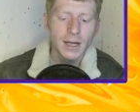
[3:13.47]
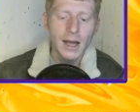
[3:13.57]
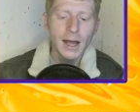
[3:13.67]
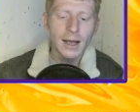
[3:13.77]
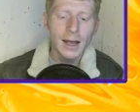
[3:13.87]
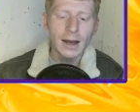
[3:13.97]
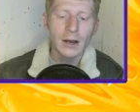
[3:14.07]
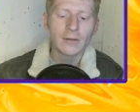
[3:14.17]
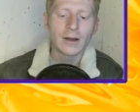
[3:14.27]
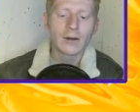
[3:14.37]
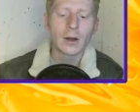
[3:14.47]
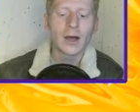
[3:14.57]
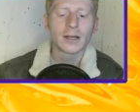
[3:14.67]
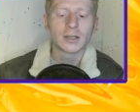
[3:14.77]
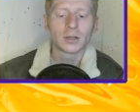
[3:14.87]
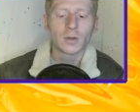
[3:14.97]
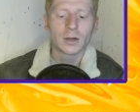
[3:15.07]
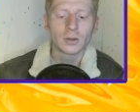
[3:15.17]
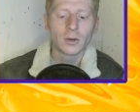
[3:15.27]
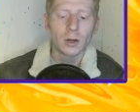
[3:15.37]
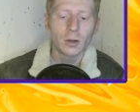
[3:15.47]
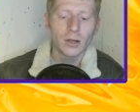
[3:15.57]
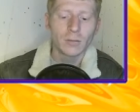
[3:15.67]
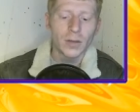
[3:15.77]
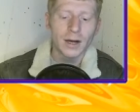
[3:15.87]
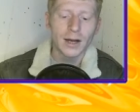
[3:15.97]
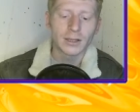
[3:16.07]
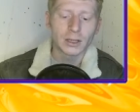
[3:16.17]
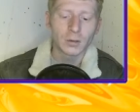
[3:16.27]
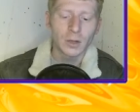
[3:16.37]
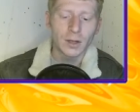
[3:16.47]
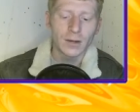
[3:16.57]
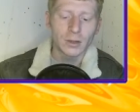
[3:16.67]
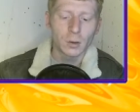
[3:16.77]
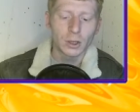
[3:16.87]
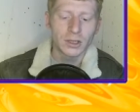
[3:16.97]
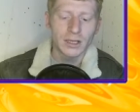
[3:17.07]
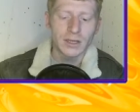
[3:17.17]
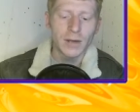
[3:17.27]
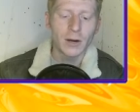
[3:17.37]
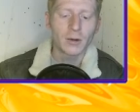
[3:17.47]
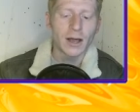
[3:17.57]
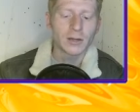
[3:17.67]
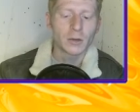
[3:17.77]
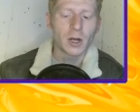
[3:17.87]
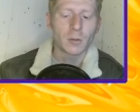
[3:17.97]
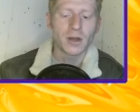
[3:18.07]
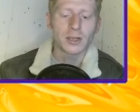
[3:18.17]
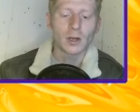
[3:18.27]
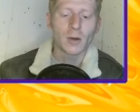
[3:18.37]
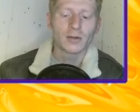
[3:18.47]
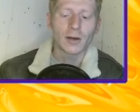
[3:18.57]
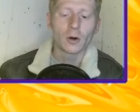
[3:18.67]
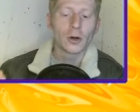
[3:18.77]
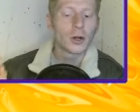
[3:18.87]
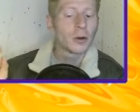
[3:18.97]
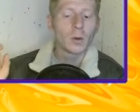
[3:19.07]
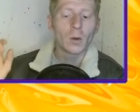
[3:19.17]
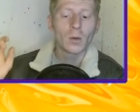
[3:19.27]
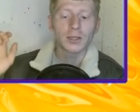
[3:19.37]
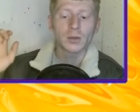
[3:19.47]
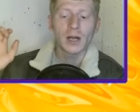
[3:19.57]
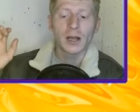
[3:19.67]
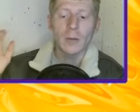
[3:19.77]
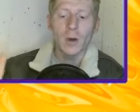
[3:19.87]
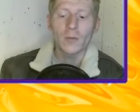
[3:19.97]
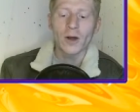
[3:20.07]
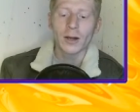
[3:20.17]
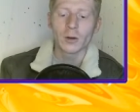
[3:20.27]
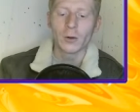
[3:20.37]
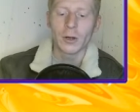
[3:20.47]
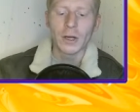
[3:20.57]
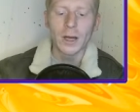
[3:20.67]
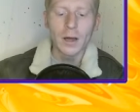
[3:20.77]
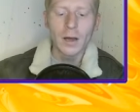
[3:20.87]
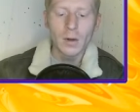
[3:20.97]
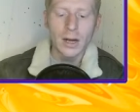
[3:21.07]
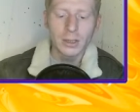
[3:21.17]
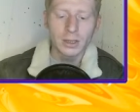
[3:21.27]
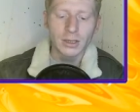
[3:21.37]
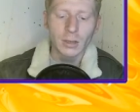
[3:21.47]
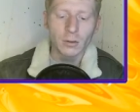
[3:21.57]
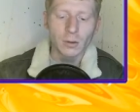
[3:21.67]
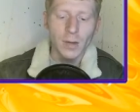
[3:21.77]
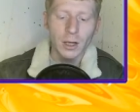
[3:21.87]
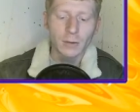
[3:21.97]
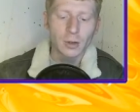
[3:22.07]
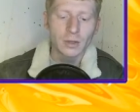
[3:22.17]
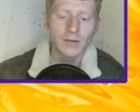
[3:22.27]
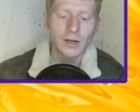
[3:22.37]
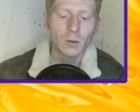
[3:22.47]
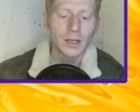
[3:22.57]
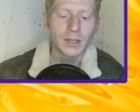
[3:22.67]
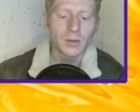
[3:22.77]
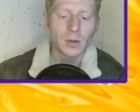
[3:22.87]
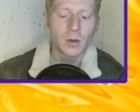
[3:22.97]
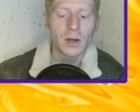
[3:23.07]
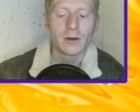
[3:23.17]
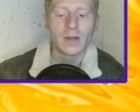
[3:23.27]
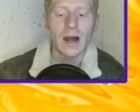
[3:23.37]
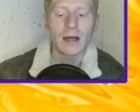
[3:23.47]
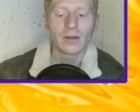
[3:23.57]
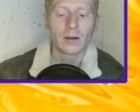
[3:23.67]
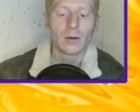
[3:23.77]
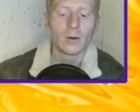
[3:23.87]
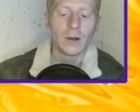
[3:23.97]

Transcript: get a little level on our Hex as well, so we're not looking bad, guys. As soon as we have that two hundred sixty mana, we'll get something up in that top left hand corner. No, we won't, we'll get something in that bottom right hand corner, but let's just see. Once we're back at that two seventy, we'll be getting something up here in the left hand corner,